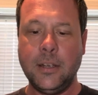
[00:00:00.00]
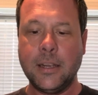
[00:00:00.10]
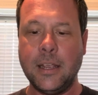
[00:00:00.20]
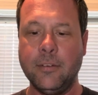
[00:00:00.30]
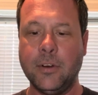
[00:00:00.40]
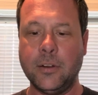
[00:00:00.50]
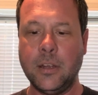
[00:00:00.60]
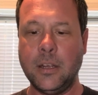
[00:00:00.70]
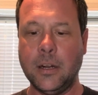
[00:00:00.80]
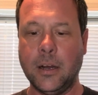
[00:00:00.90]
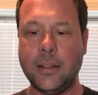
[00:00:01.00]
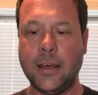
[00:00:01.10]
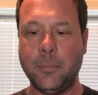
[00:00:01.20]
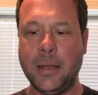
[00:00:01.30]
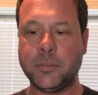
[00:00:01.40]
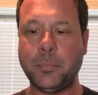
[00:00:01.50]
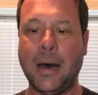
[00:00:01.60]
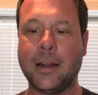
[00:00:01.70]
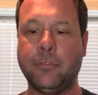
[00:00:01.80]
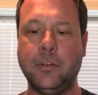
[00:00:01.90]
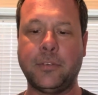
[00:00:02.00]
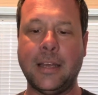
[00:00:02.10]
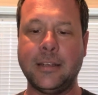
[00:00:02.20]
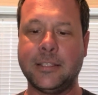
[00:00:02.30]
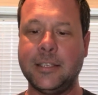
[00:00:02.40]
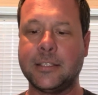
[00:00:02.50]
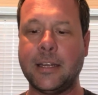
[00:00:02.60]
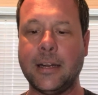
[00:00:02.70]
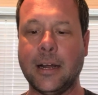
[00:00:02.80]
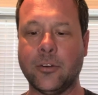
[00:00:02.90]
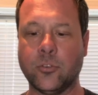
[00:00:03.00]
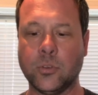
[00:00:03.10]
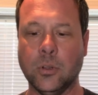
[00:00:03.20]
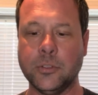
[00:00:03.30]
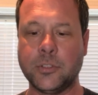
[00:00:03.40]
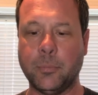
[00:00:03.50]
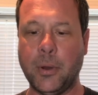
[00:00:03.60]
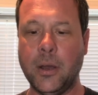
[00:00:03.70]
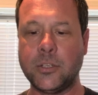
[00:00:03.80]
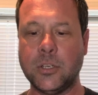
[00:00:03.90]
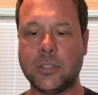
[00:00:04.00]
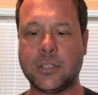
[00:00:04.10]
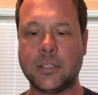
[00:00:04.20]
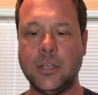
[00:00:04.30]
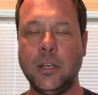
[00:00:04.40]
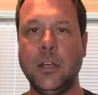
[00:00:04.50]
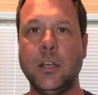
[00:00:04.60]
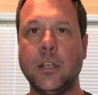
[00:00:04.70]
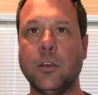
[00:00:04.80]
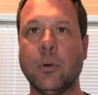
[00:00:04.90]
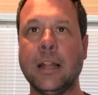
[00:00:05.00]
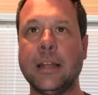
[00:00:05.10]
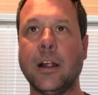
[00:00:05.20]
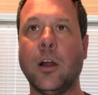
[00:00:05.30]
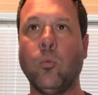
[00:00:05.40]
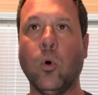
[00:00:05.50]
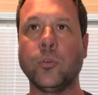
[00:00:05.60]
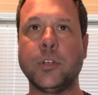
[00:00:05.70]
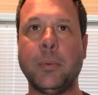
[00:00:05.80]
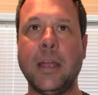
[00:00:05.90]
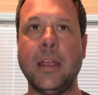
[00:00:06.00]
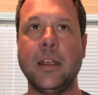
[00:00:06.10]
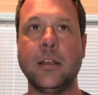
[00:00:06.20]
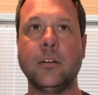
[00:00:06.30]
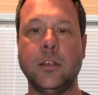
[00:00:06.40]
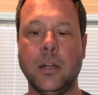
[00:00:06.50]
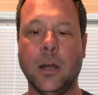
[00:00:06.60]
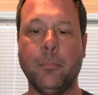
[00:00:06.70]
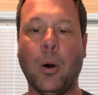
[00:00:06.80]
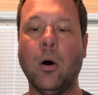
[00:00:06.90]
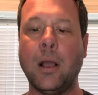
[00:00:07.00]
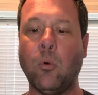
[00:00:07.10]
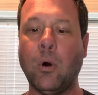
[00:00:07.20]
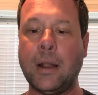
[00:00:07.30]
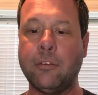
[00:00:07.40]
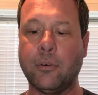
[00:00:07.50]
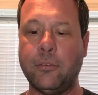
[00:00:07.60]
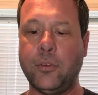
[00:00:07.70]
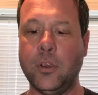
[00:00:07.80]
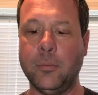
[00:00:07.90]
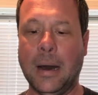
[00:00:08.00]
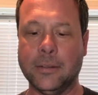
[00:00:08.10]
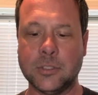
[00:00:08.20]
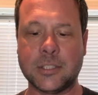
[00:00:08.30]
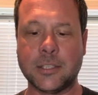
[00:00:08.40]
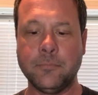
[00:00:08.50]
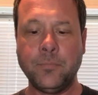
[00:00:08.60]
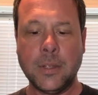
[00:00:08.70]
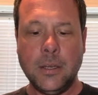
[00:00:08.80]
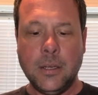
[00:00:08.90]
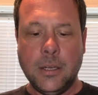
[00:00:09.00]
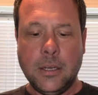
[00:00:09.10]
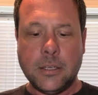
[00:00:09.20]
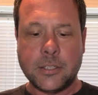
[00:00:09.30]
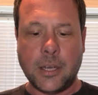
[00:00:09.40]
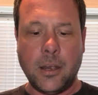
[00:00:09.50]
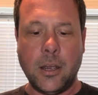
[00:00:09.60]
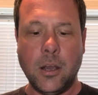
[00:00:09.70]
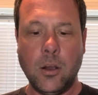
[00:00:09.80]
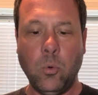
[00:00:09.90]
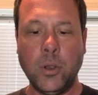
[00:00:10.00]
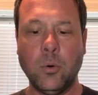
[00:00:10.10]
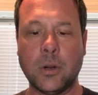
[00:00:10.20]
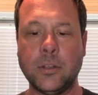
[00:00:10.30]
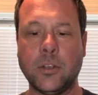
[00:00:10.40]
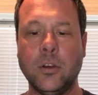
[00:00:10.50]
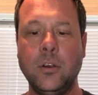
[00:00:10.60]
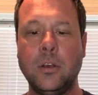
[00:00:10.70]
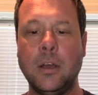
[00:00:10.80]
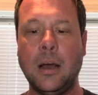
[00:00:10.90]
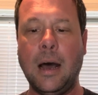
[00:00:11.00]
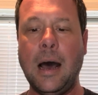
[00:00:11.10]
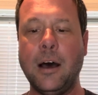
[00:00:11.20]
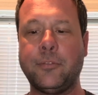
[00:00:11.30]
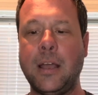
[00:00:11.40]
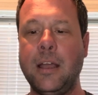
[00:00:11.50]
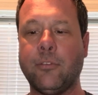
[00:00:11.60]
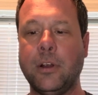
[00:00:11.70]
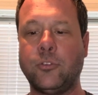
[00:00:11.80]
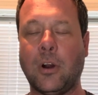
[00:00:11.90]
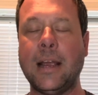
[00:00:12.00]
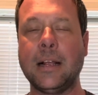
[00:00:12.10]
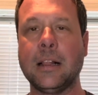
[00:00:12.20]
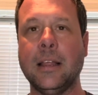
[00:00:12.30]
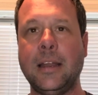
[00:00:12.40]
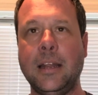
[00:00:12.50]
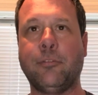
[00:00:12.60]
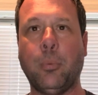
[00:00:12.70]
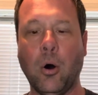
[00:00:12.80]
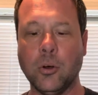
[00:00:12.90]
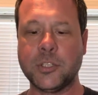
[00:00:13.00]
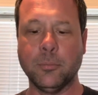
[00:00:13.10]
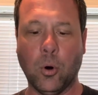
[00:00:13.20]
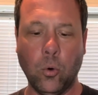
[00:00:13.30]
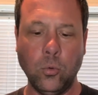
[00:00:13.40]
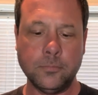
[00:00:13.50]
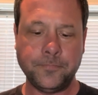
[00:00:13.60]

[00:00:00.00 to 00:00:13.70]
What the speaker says: given, they're the best part of $1,600 to purchase. You really don't want to be, buying one every few months. So what you want to do after every drain clean, if possible,